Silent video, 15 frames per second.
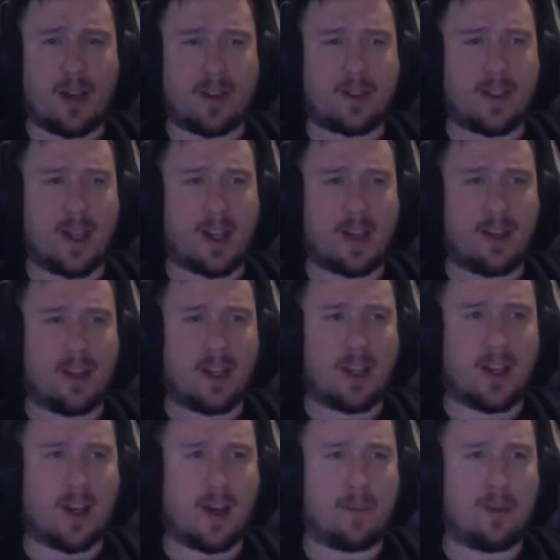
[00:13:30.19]

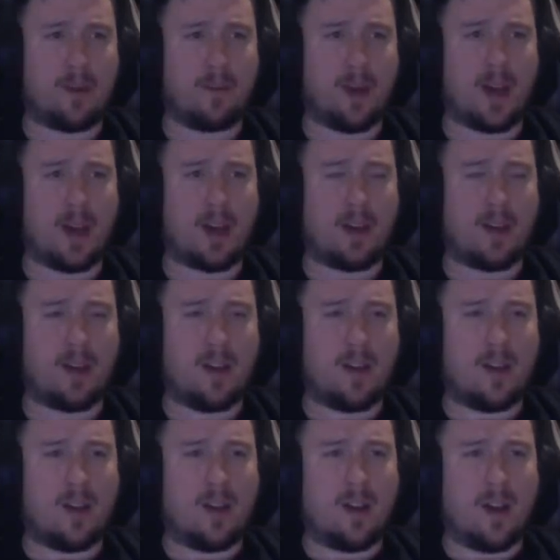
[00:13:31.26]
Secondly, I put my
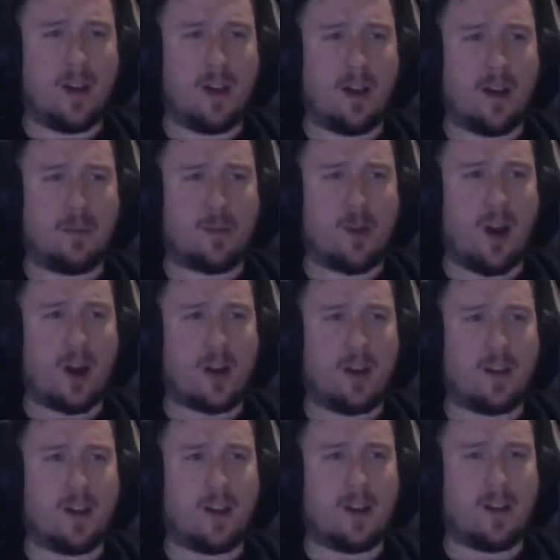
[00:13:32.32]
proc
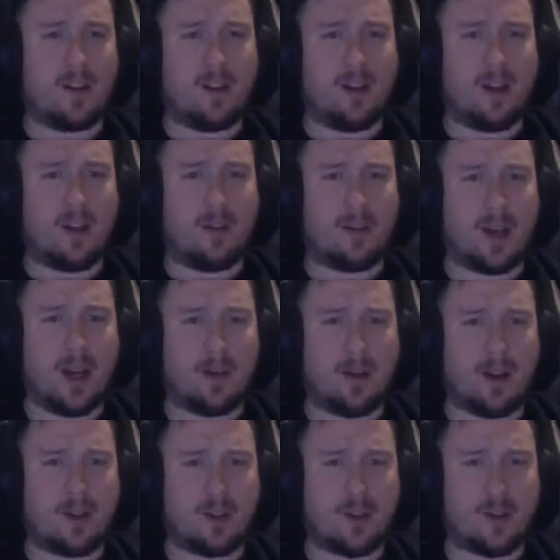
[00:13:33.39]
on the BM
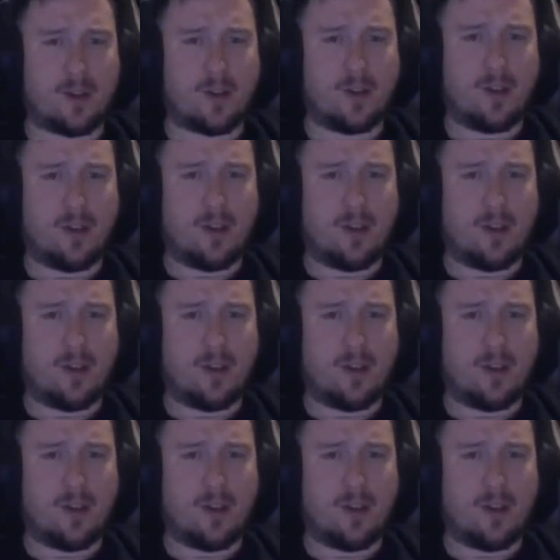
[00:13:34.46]
Hunter.